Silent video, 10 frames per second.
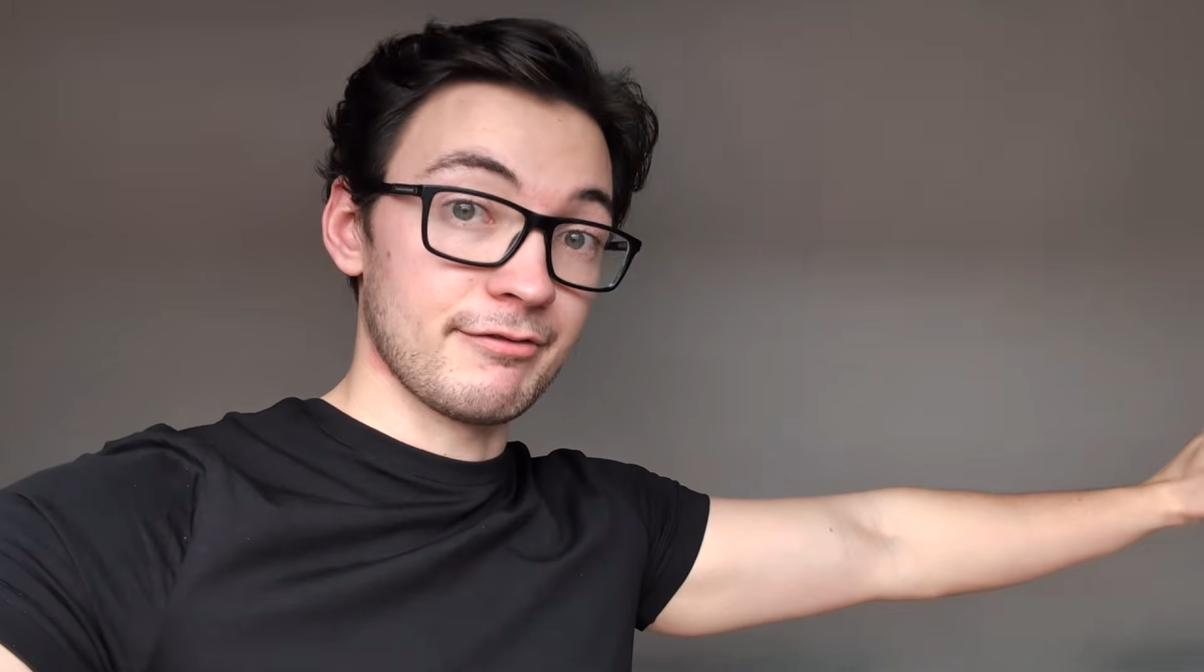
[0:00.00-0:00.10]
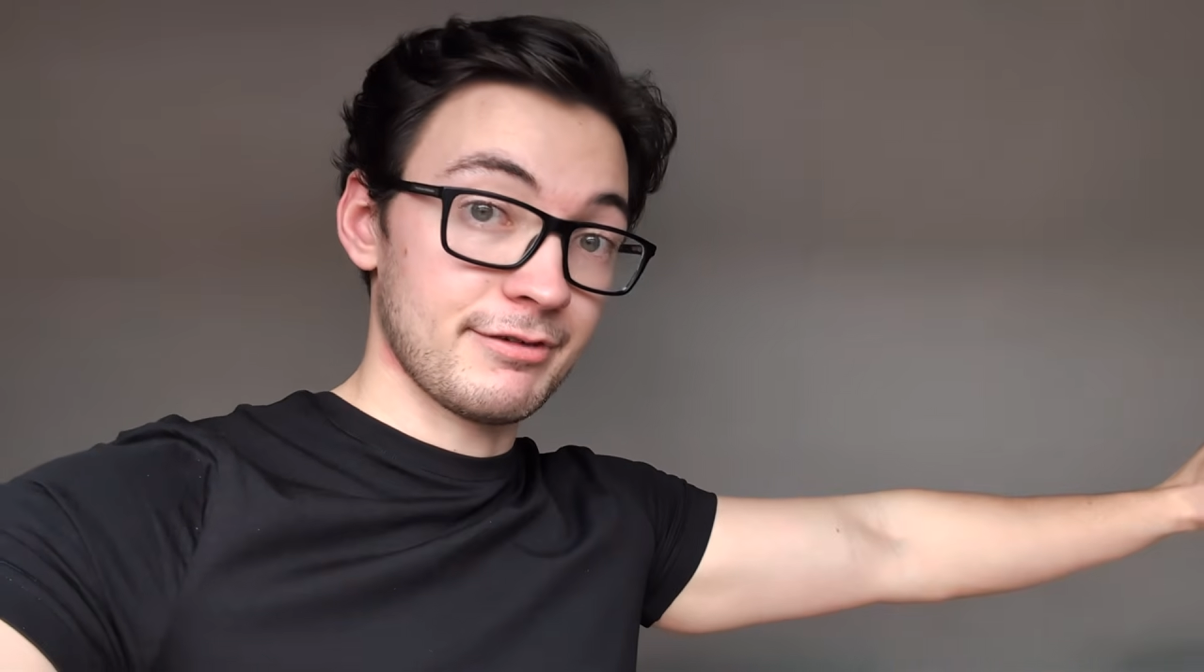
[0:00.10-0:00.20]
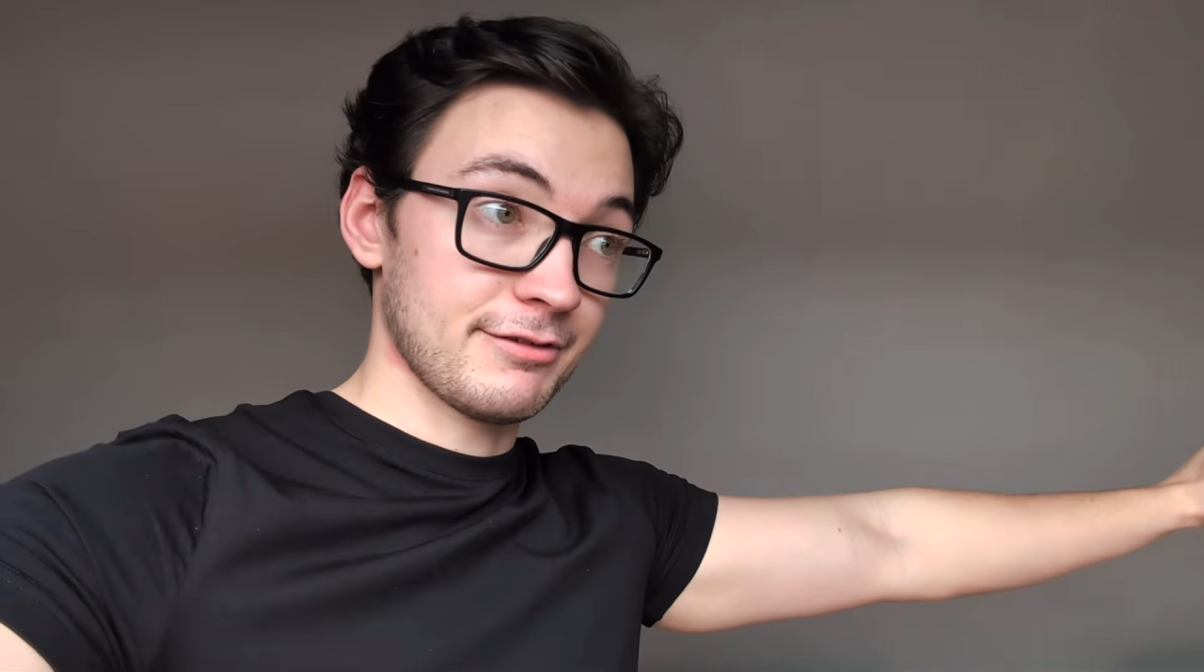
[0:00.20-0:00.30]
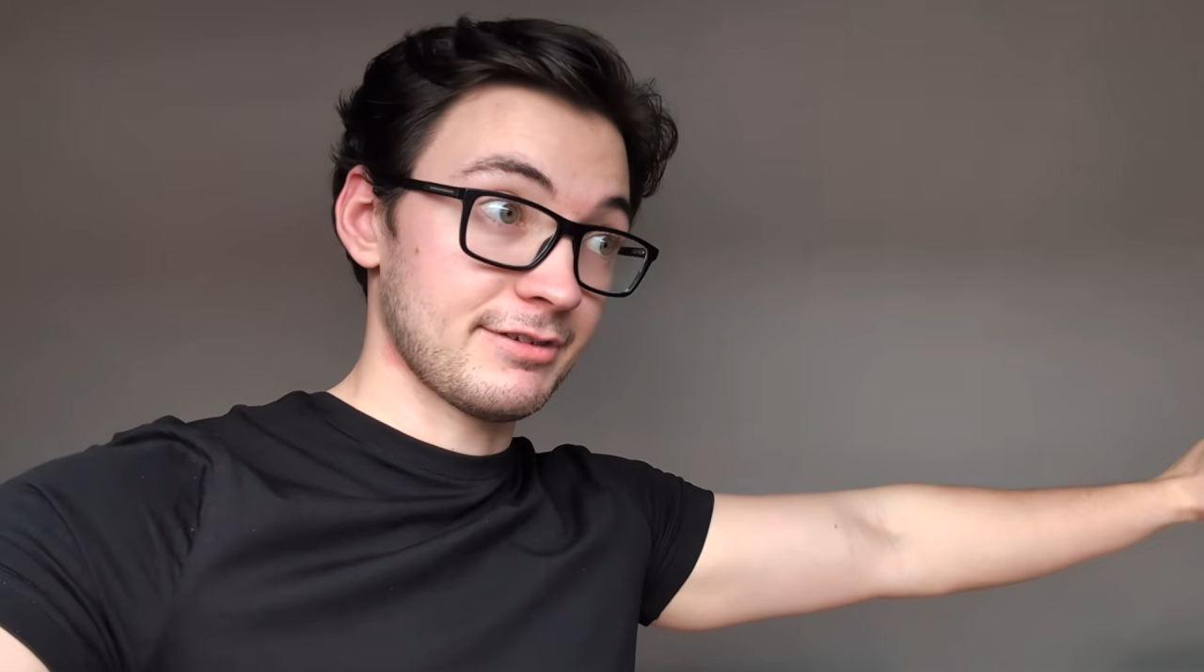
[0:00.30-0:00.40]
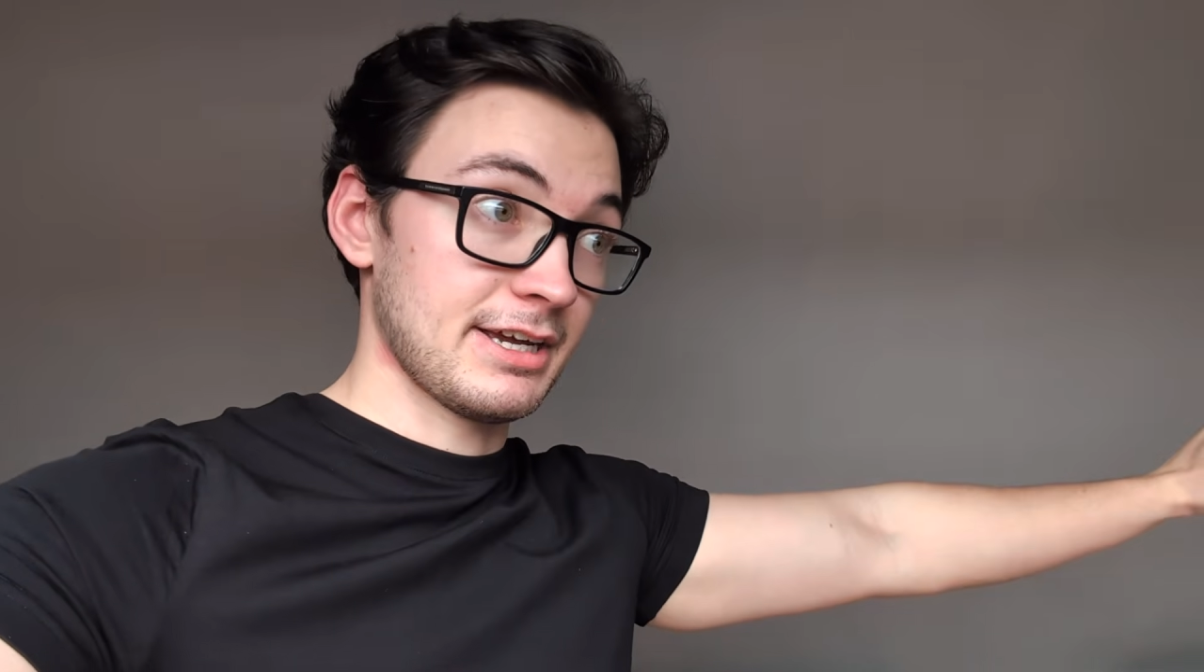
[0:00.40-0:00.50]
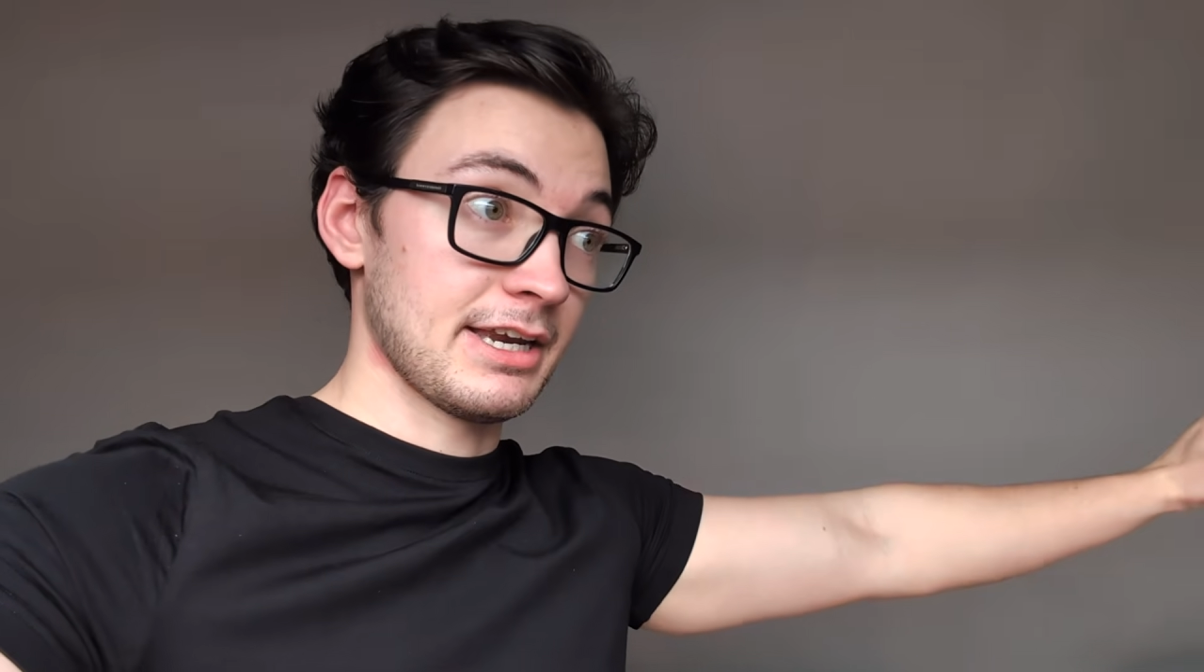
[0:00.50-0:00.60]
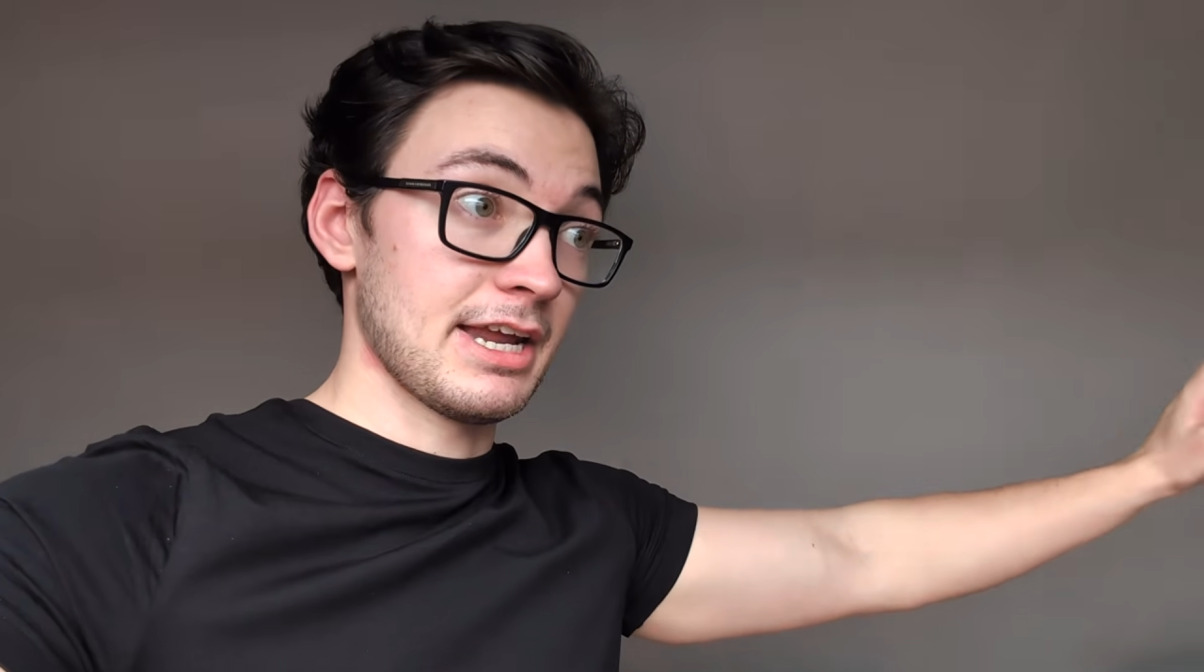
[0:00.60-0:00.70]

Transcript: 15